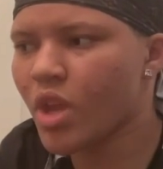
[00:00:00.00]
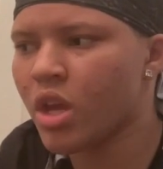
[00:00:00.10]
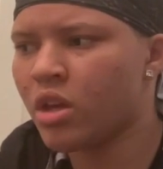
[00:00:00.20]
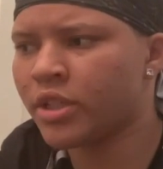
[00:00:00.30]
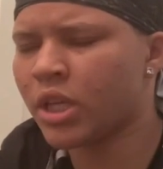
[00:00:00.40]

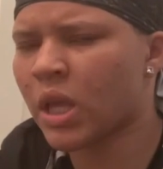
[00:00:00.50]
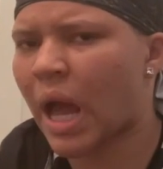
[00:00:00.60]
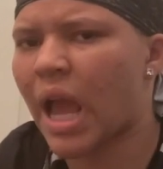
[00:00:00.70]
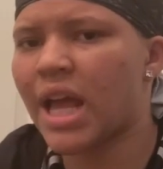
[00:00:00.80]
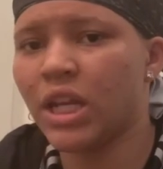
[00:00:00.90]
And then
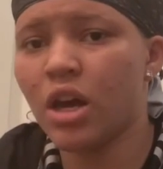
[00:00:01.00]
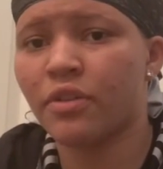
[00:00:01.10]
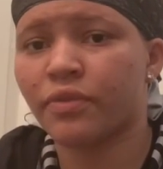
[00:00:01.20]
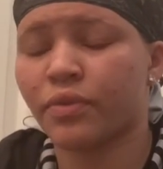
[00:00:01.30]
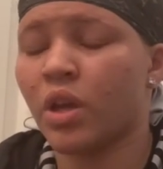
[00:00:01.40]
I had
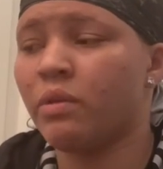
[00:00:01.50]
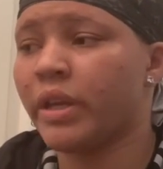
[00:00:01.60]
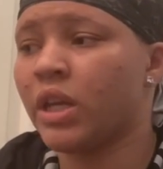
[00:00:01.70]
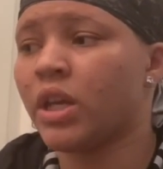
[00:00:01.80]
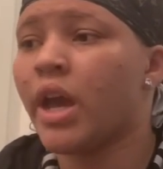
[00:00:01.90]
left, and
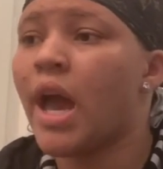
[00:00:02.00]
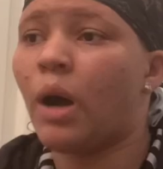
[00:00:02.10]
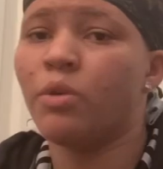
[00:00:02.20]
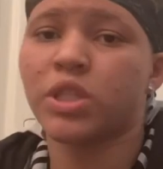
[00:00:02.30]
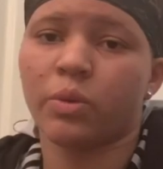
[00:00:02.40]
then I
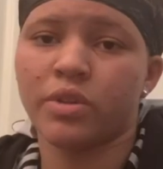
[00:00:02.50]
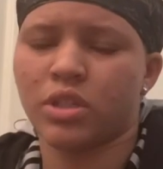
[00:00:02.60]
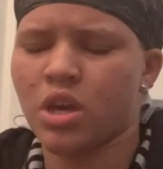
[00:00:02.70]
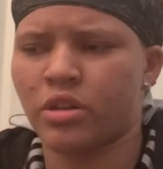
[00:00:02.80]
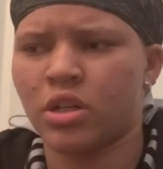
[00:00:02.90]
went to
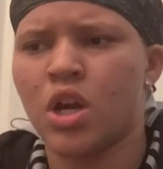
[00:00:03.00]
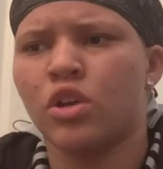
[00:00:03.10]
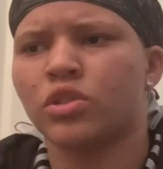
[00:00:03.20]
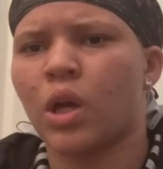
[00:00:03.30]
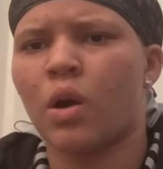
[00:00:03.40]
Louisiana.
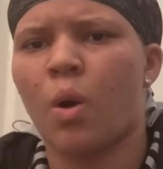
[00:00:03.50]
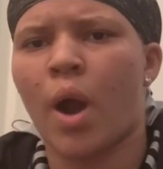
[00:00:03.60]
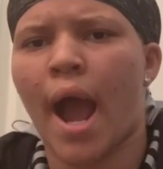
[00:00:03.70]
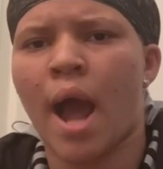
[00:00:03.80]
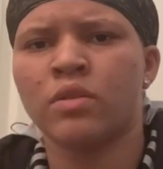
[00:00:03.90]
So
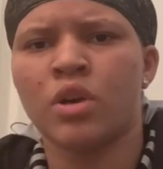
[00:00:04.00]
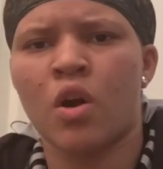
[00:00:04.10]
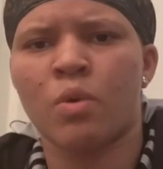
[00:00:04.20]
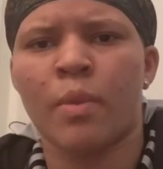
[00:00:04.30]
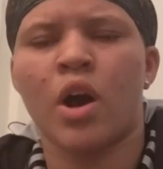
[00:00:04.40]
I would go
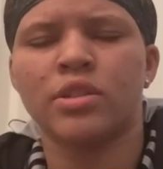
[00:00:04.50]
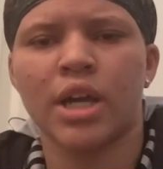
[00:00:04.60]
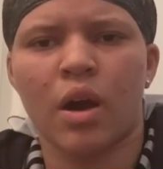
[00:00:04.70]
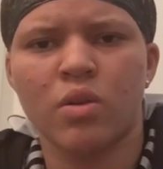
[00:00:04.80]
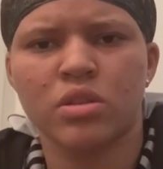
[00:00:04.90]
to my aunt's
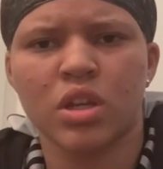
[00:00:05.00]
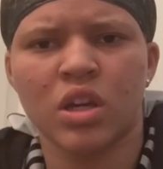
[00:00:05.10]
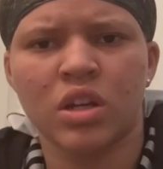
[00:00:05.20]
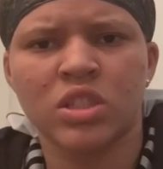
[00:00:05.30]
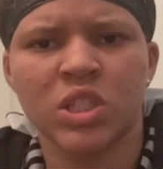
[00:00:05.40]
house,
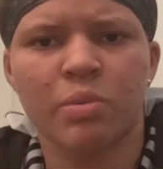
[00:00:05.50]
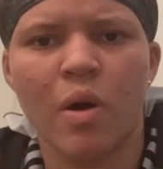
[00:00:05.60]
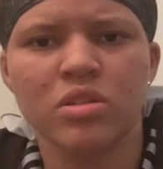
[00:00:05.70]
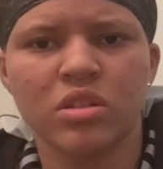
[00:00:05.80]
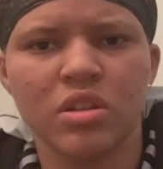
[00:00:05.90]
and
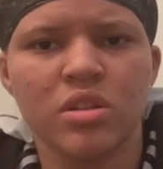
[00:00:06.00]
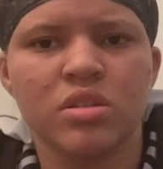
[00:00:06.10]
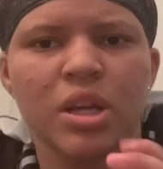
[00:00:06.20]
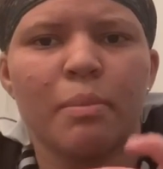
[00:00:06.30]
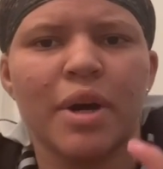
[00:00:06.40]
supposedly
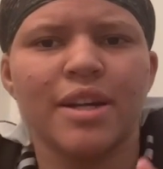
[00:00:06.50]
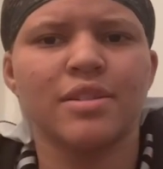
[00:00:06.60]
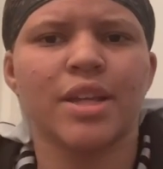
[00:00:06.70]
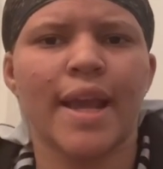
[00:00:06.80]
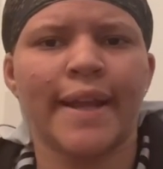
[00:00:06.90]
somebody
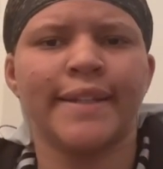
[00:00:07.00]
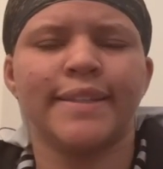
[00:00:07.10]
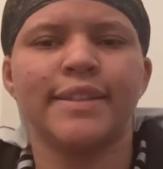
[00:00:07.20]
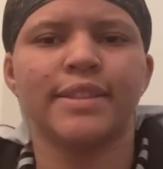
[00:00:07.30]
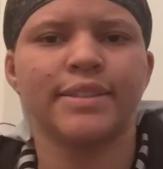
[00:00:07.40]
say I did
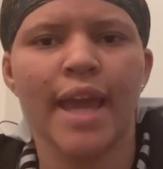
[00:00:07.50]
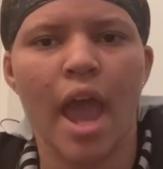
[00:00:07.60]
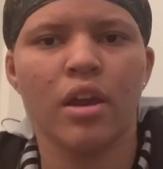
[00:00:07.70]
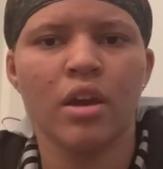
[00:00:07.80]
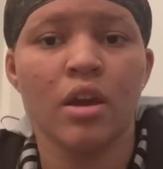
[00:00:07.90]
this and that,
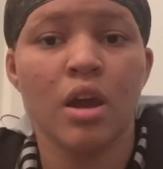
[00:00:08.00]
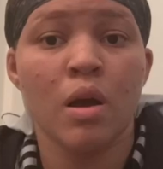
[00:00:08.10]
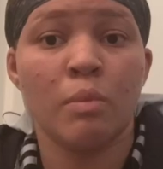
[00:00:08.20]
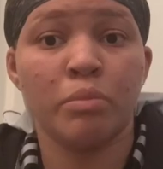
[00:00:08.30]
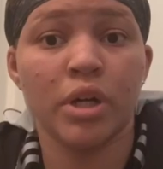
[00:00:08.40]

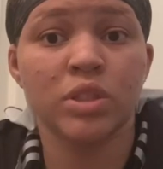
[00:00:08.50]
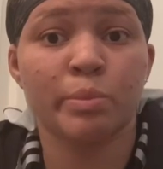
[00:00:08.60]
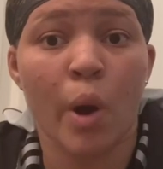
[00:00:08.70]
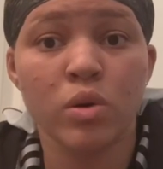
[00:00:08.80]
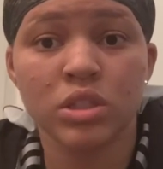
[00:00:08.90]
but
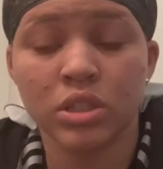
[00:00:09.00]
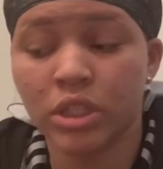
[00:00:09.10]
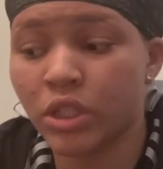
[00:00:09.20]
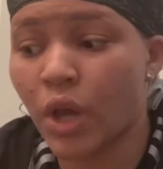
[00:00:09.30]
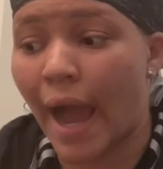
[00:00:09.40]

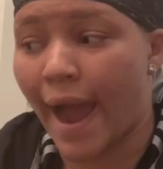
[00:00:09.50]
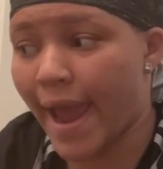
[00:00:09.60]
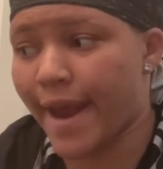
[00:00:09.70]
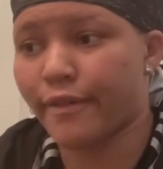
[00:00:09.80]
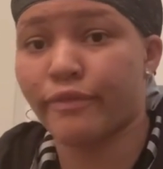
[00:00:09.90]
supposedly I
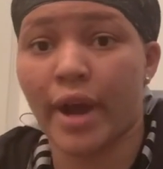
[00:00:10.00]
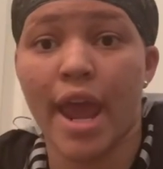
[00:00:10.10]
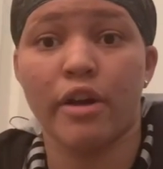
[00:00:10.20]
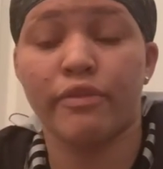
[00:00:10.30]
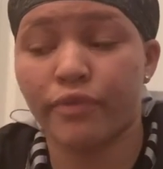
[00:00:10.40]
had a, I
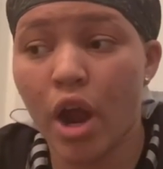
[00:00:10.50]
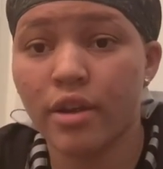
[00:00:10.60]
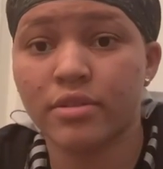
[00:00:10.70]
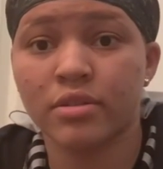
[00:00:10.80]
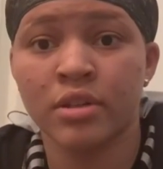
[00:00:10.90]
had a
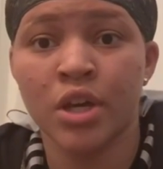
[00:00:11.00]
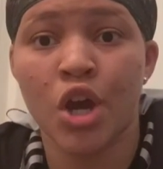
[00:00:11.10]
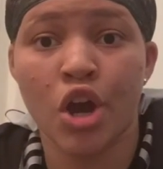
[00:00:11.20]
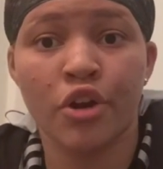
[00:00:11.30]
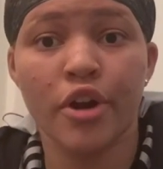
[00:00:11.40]
fight
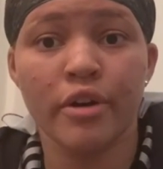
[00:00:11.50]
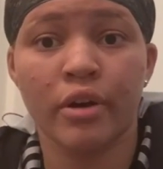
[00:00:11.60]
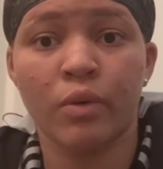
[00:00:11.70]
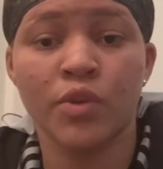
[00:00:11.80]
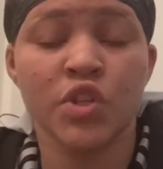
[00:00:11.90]
a
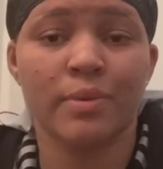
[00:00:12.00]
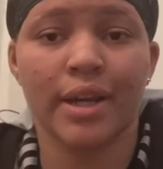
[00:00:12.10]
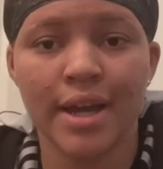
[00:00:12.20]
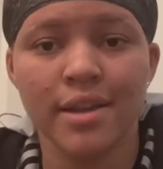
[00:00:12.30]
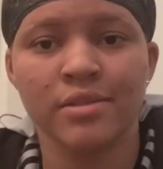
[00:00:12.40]
girl, which is my
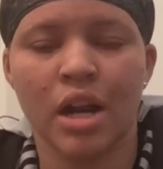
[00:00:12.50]
cousin.